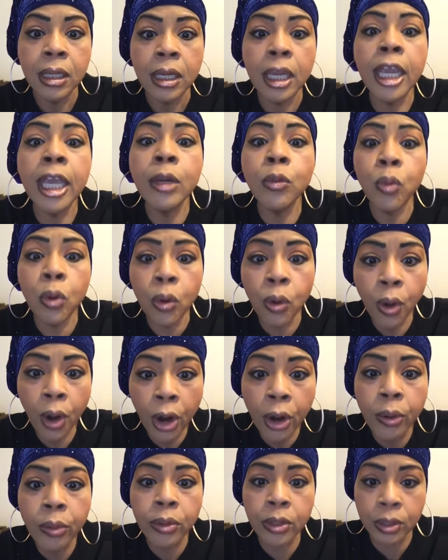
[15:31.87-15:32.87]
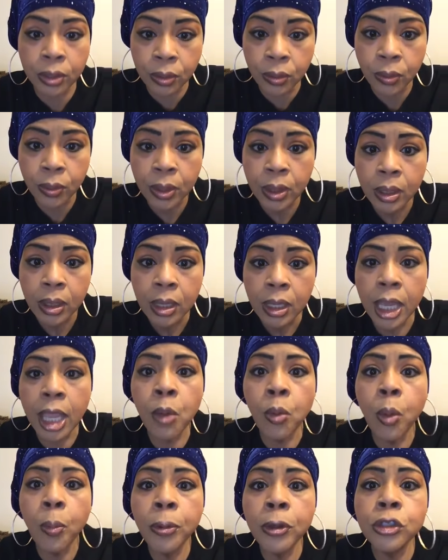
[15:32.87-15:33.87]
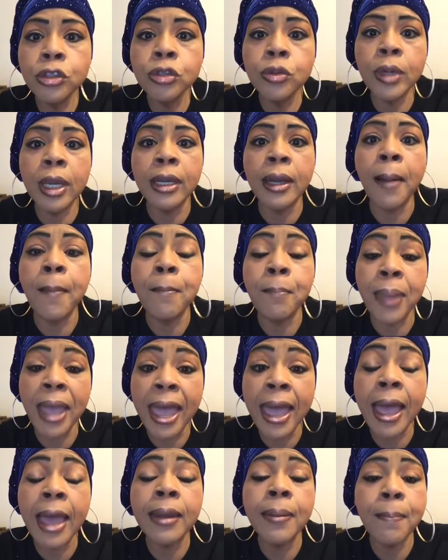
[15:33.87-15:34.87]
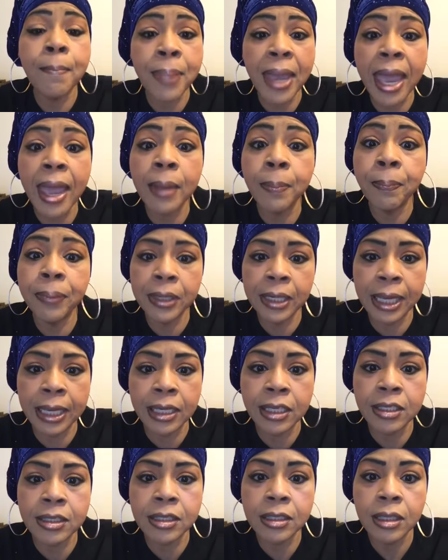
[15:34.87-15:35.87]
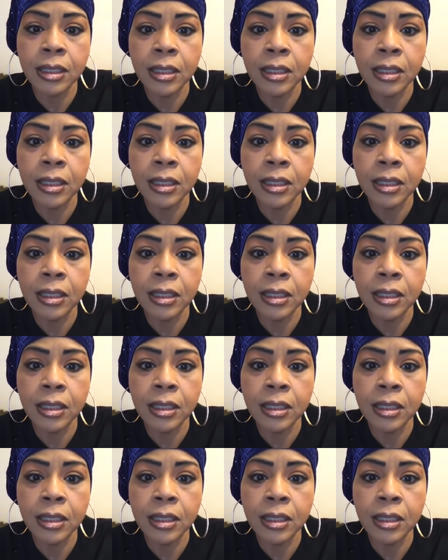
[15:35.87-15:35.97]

It will hurt you. It will put you in a bad, bad place.